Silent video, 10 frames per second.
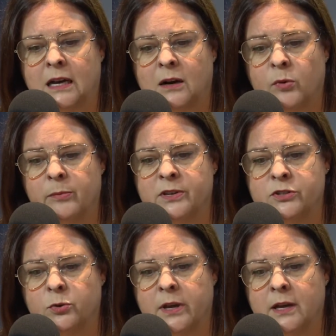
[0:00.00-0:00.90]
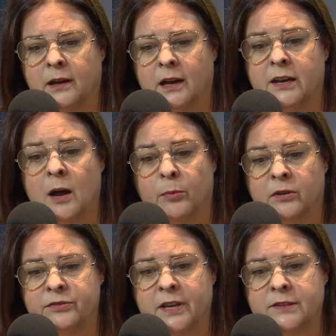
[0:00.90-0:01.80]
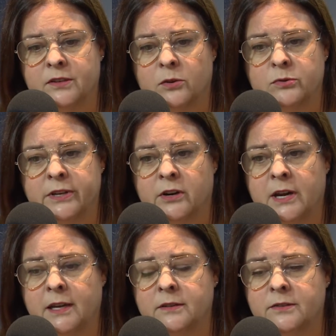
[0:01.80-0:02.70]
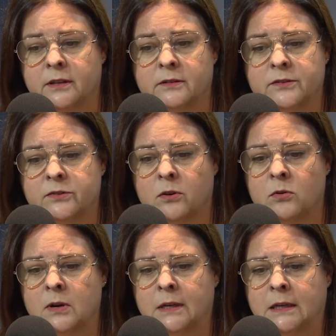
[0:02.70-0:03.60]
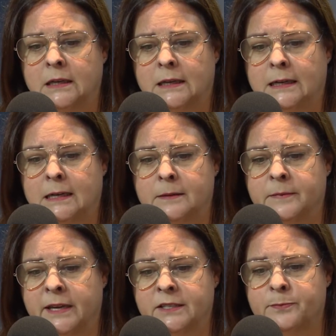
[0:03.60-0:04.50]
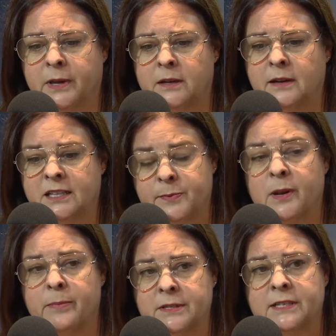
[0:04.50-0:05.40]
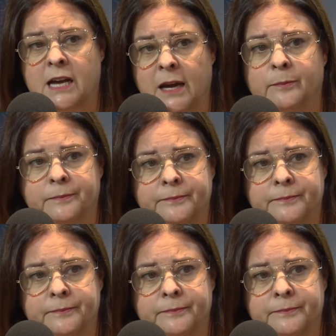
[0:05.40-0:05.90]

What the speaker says: we've been doing a number of things in those areas, and so it's been a busy time.